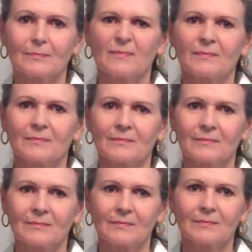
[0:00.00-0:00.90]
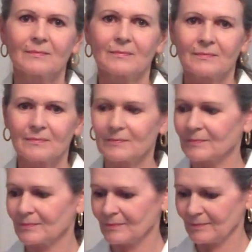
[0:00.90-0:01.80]

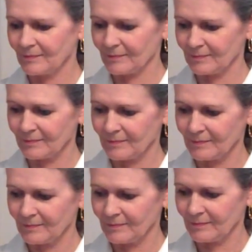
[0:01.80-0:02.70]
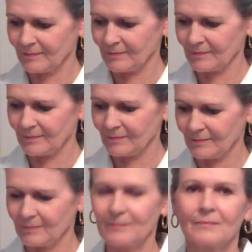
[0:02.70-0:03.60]

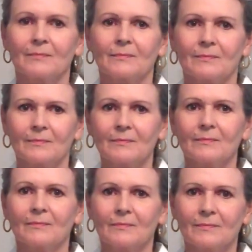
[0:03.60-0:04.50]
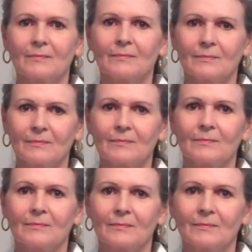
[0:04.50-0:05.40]

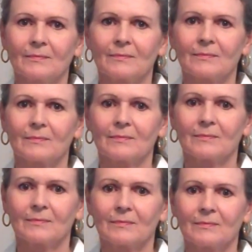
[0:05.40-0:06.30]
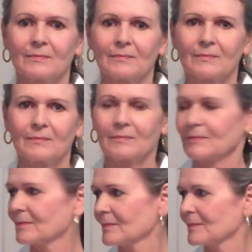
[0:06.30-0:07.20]

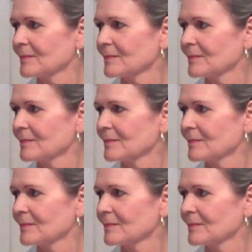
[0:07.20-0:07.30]
(not speaking)